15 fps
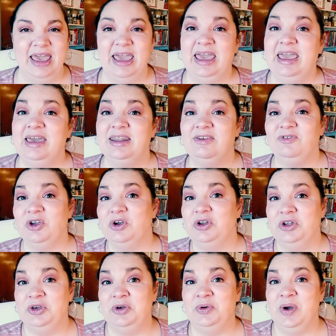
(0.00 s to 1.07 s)
Hey, and if you're
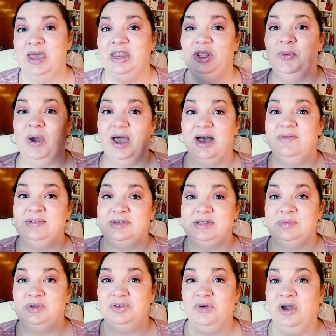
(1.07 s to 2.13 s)
new and you haven't
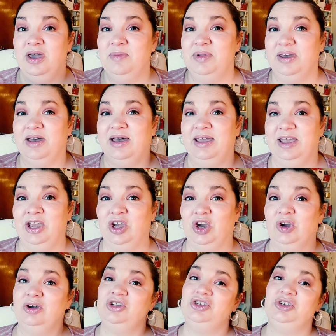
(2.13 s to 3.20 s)
subscribed, I
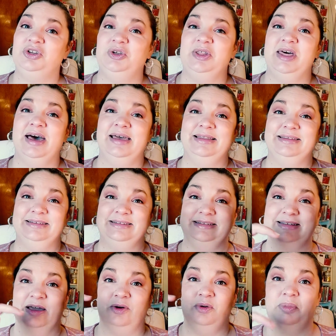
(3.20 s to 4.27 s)
encourage you to do that
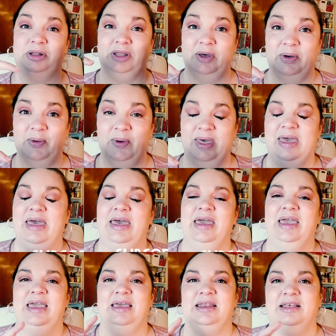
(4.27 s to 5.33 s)
down below
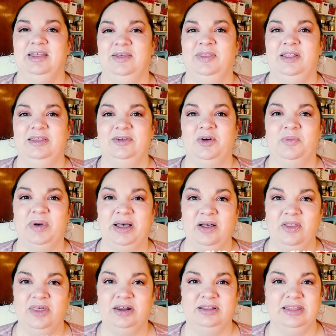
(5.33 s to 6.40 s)
and click the little
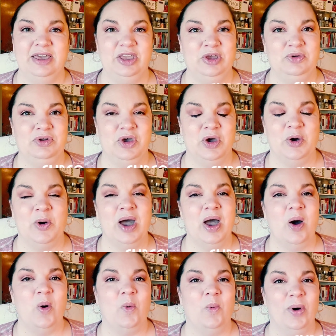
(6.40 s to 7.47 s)
bell that'll let you know
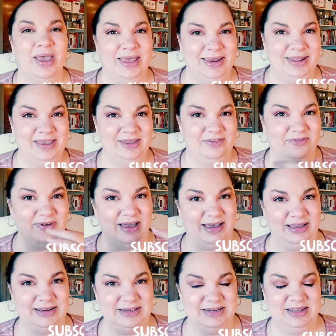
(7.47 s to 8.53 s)
when, in
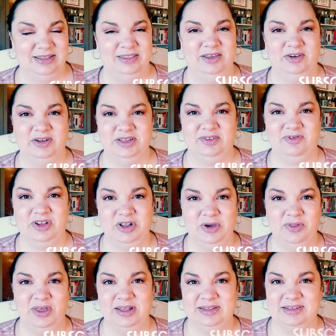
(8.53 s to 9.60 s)
fact, there is a
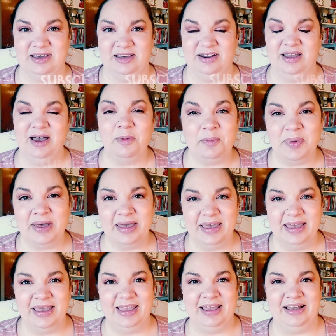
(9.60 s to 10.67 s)
video that has gone up.
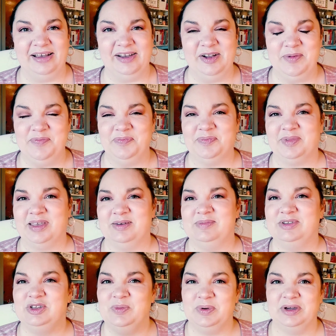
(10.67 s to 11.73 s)
I'm
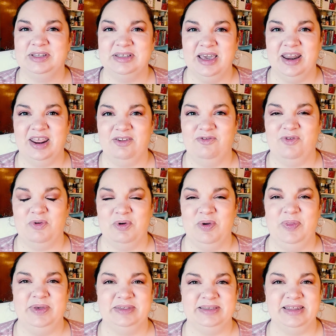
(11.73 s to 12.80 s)
super excited for
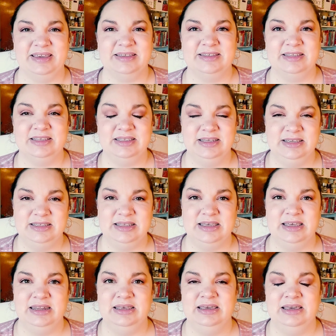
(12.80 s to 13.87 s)
this next
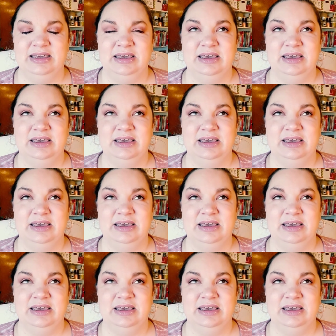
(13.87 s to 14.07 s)
season.